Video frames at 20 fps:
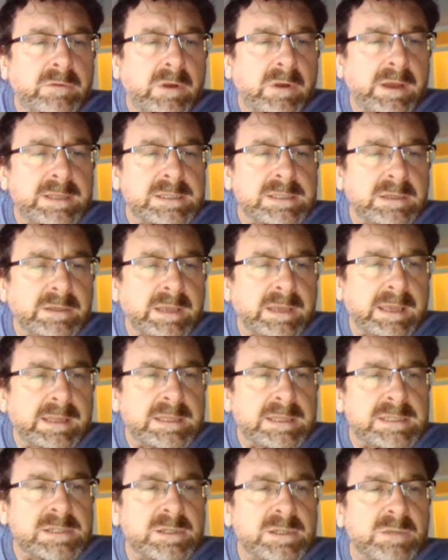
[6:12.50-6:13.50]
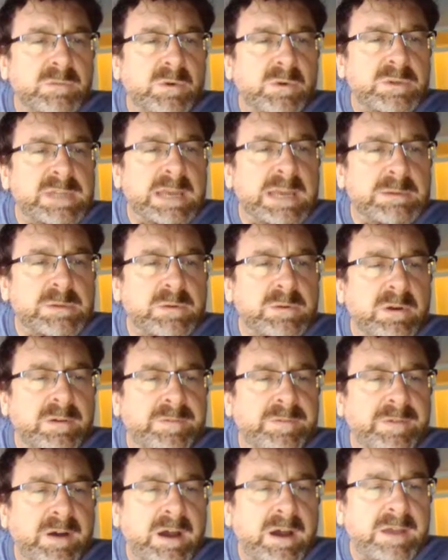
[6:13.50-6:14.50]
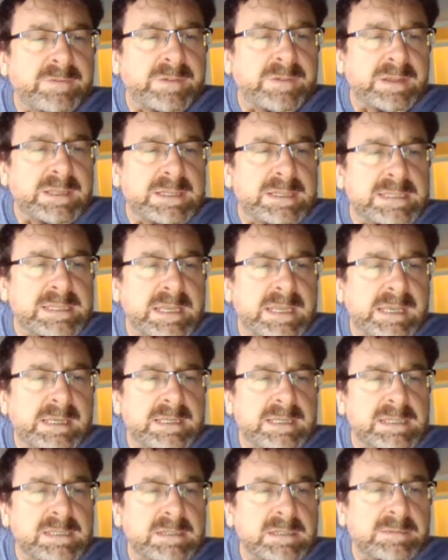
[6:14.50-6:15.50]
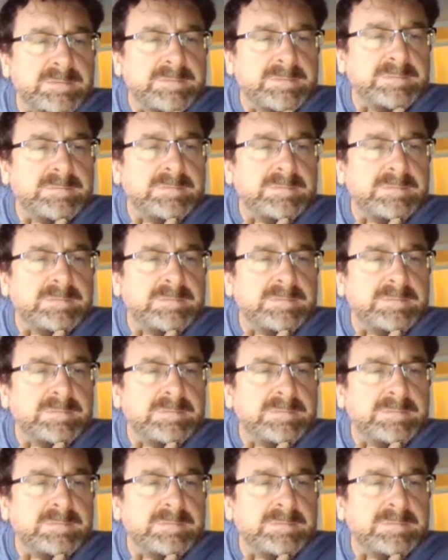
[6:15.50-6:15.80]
Right, okay, there's two more tables. We've got a 5 and a 6.